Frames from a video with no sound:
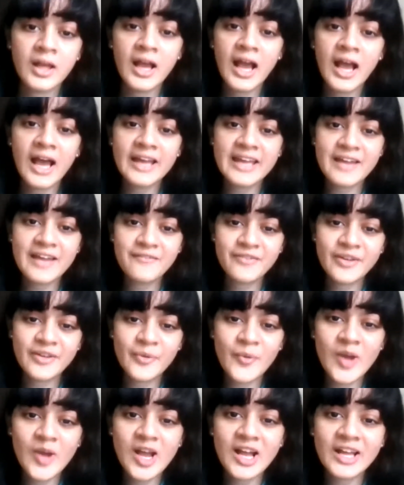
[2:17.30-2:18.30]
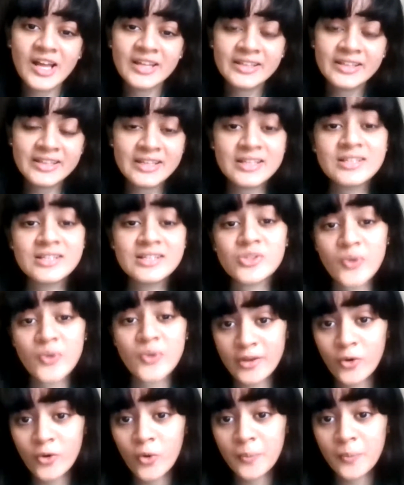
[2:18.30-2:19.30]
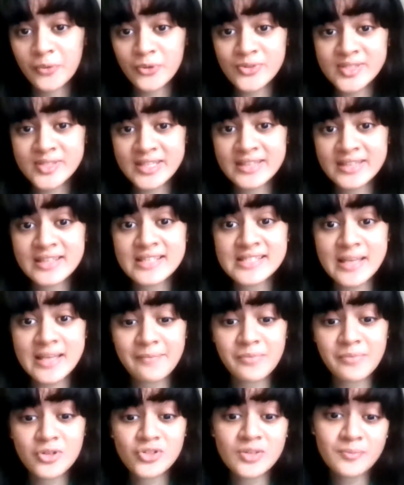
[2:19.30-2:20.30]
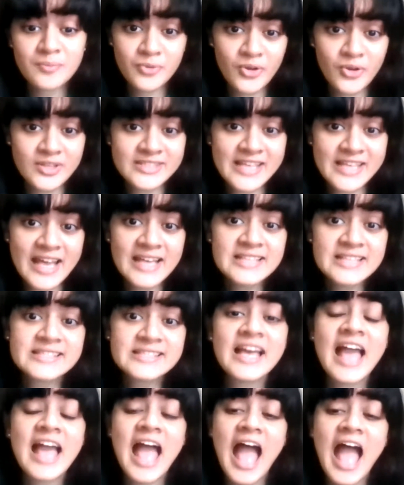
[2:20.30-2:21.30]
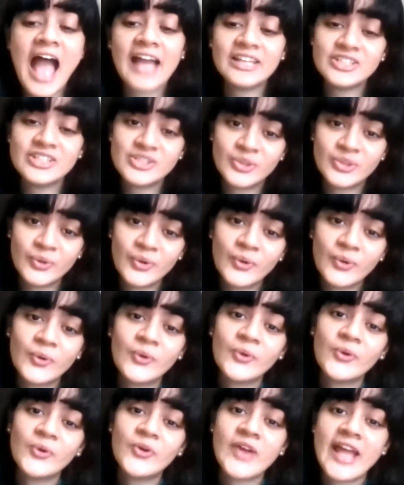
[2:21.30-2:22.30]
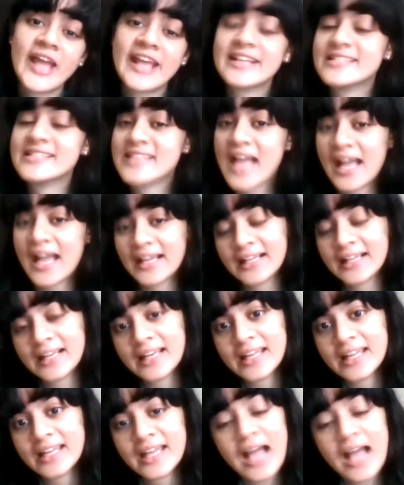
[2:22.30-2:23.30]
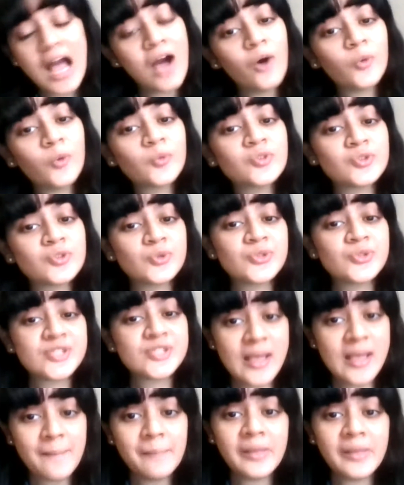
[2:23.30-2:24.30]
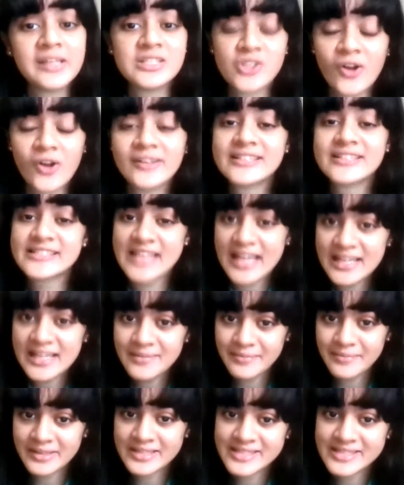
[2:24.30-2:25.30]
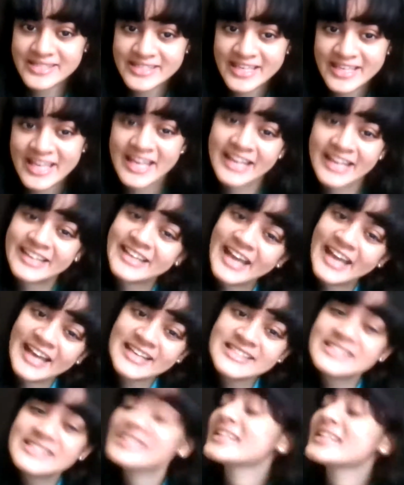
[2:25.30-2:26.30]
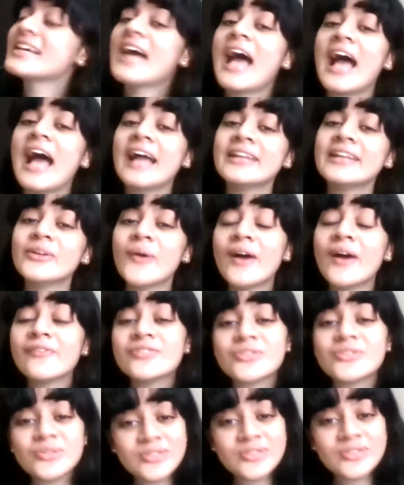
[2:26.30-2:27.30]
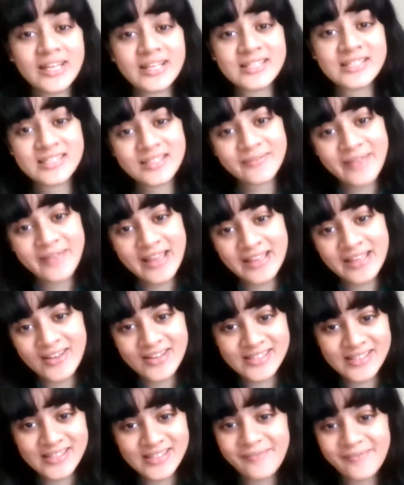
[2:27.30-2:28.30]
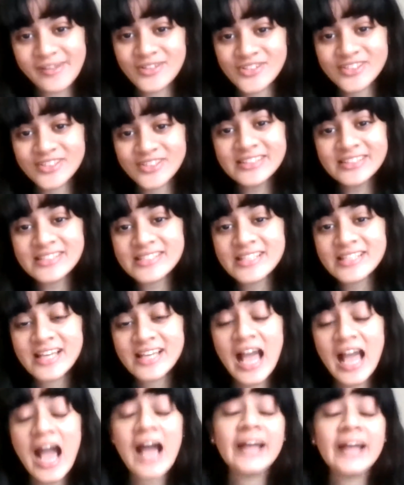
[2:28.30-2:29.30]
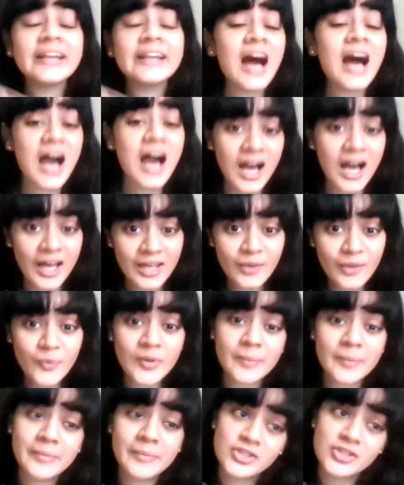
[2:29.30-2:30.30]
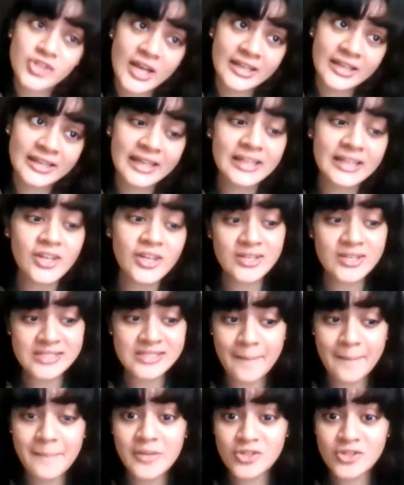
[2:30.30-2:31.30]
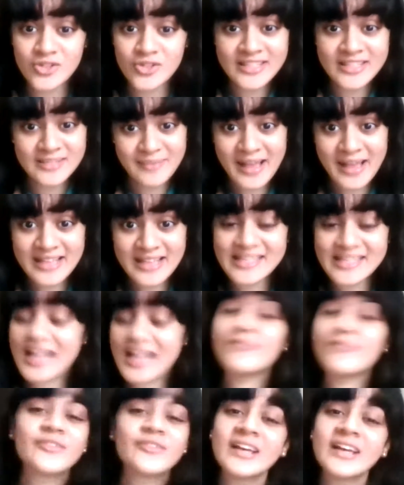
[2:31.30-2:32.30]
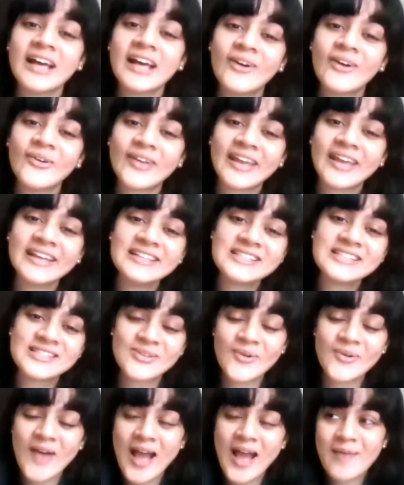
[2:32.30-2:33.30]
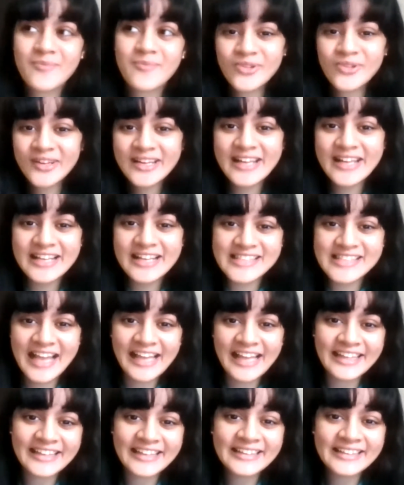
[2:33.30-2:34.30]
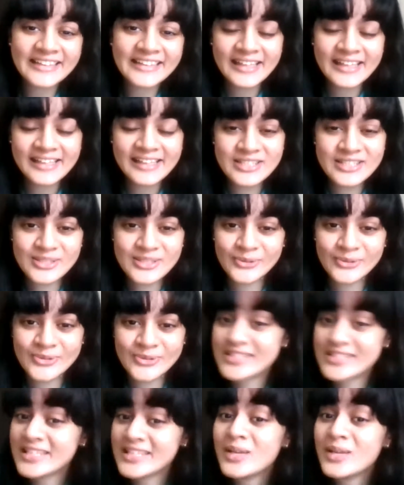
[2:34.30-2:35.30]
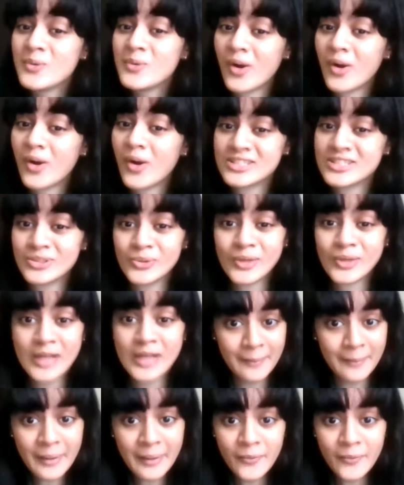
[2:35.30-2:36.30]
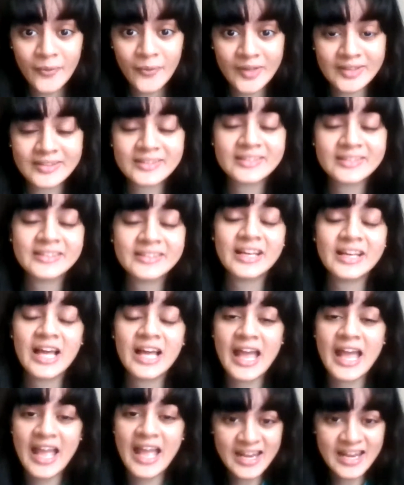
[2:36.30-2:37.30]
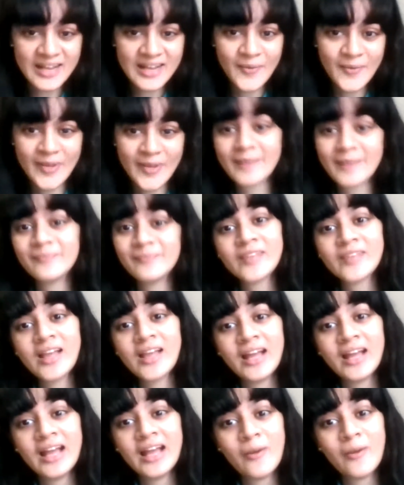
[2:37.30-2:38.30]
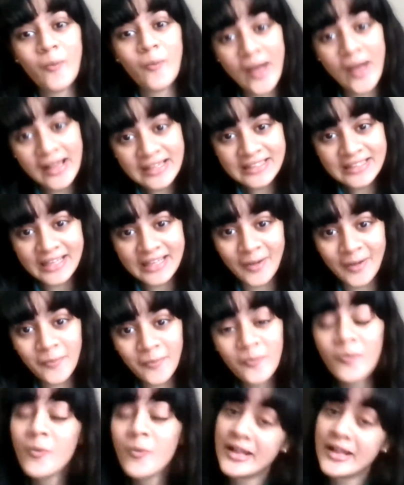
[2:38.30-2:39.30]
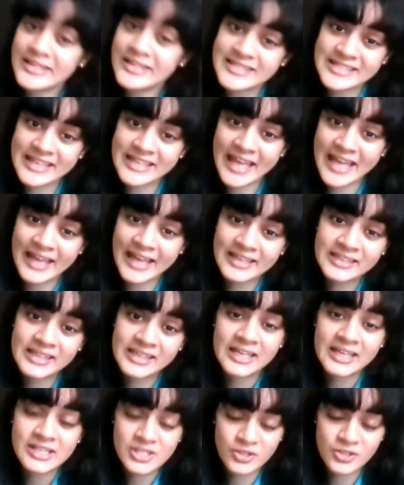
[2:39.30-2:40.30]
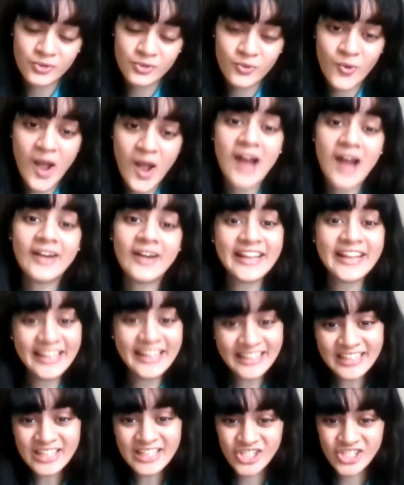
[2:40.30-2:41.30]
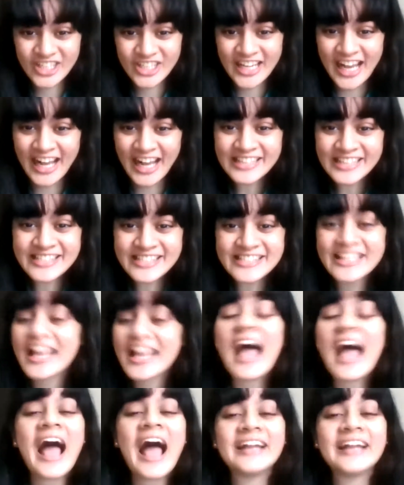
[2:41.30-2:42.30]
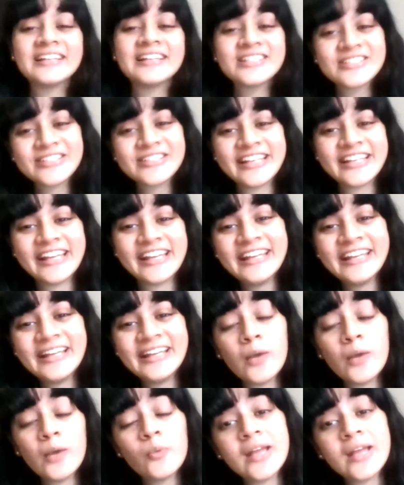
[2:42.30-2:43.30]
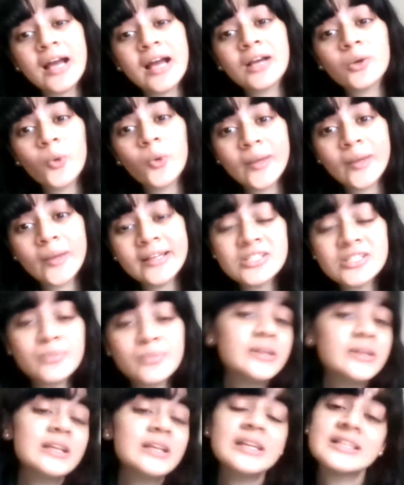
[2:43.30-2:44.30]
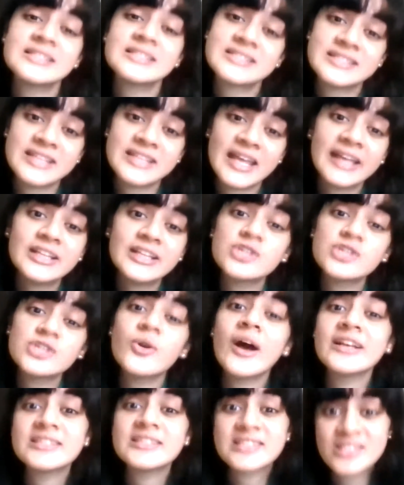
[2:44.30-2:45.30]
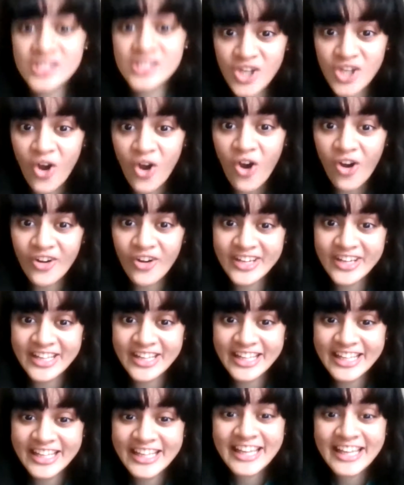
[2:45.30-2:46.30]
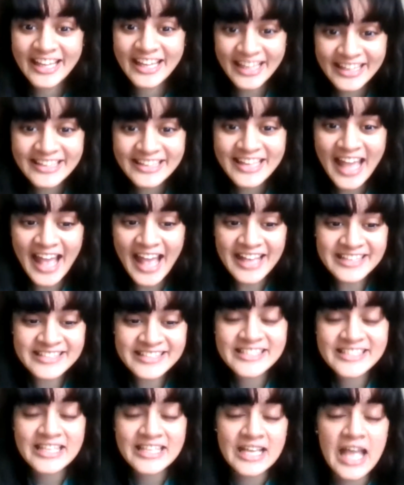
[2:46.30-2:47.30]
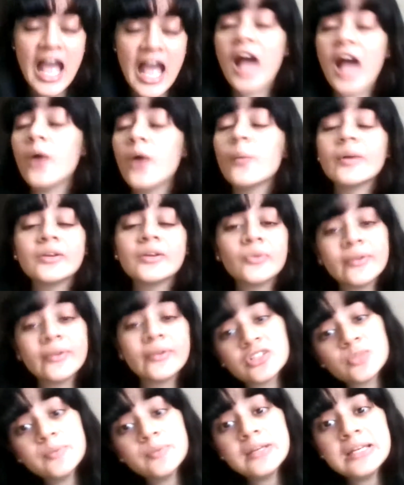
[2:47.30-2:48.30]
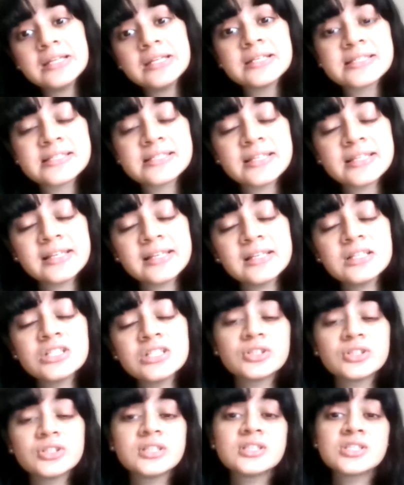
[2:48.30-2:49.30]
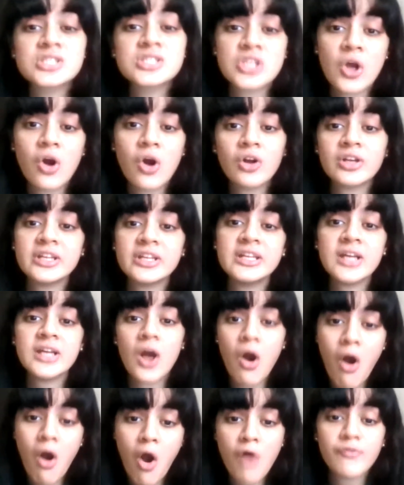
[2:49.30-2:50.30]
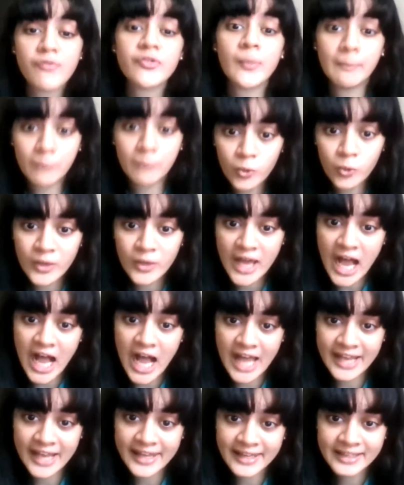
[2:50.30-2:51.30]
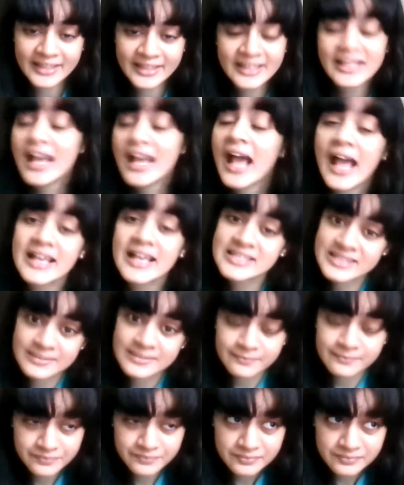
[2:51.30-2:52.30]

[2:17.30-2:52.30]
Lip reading: Hi everyone. So I hope you've seen the submission process and you know exactly how to submit your assignments. Yes, and you have 2 days to make your submissions and I will be checking your submissions myself. Okay, so I'm really excited to see what you come up with. Anyway, welcome once again to our English class, and today we are going to be listening to a story. Yes, and we're going to be listening to the story of Mulan. Has